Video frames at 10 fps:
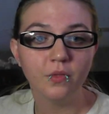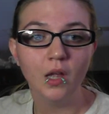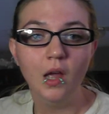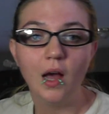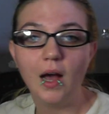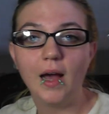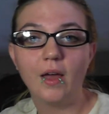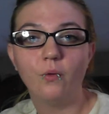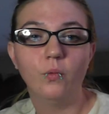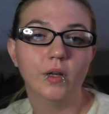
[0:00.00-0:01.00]
I
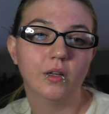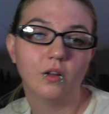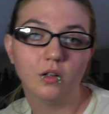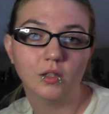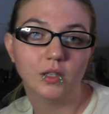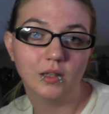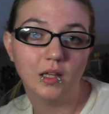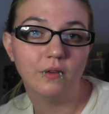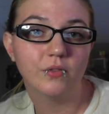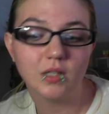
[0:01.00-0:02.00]
will leave
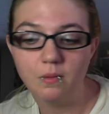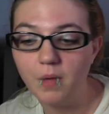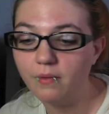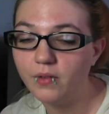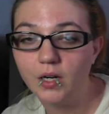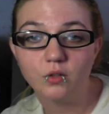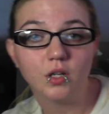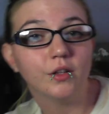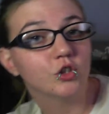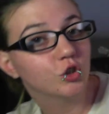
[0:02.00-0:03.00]
some videos on the
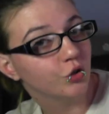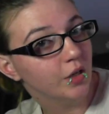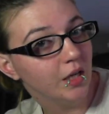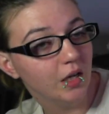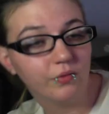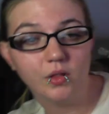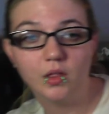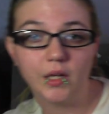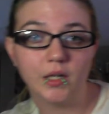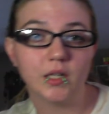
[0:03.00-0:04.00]
screen if there
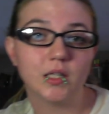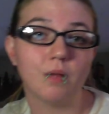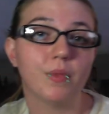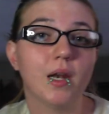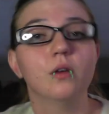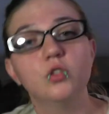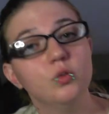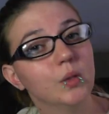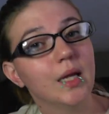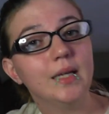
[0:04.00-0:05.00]
is something else you would
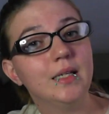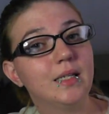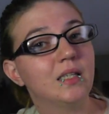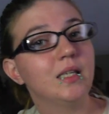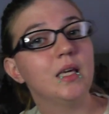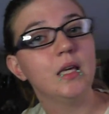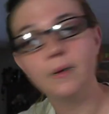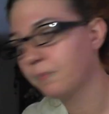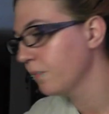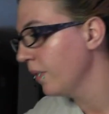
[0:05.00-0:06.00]
like to see
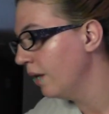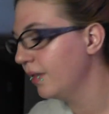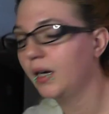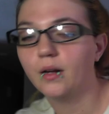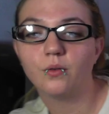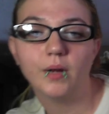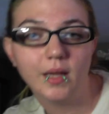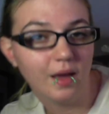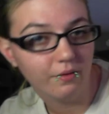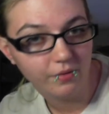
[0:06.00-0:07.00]
that I already have
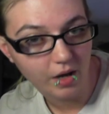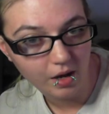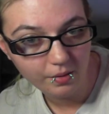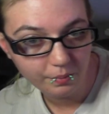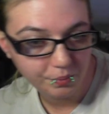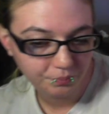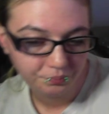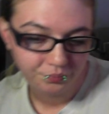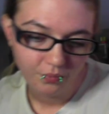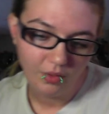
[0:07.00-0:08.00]
up.
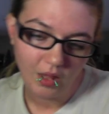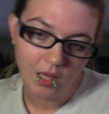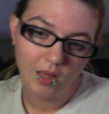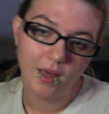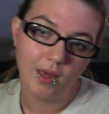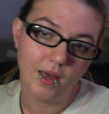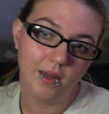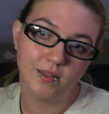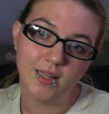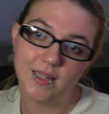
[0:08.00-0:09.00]
And
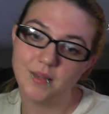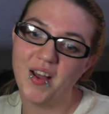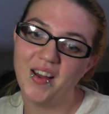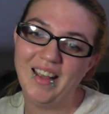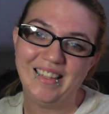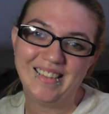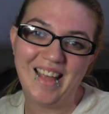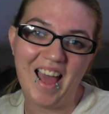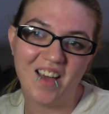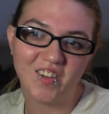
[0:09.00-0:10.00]
that's about it. Have
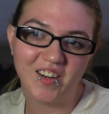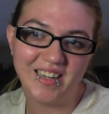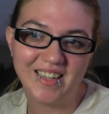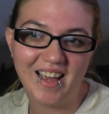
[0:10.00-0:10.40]
a great day.